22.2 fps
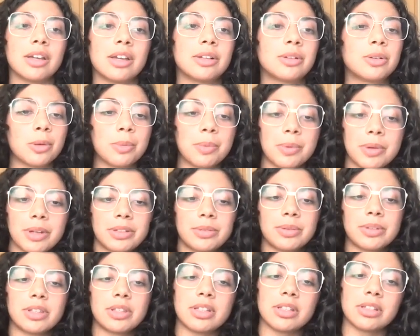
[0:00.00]

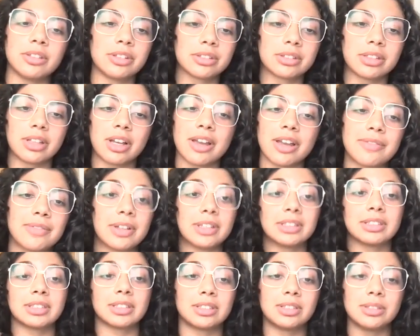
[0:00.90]
incorporate within your life
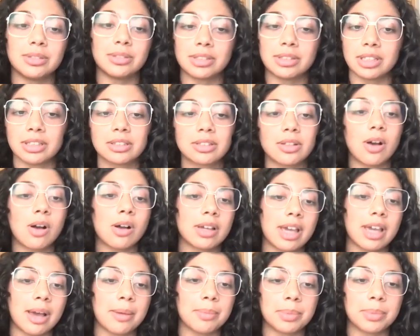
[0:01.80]
as a student
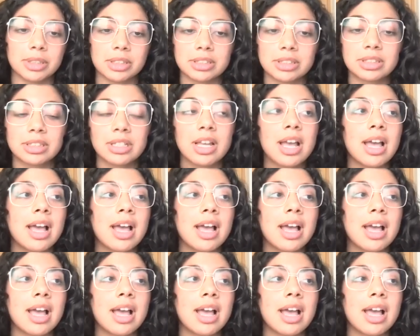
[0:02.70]
on campus.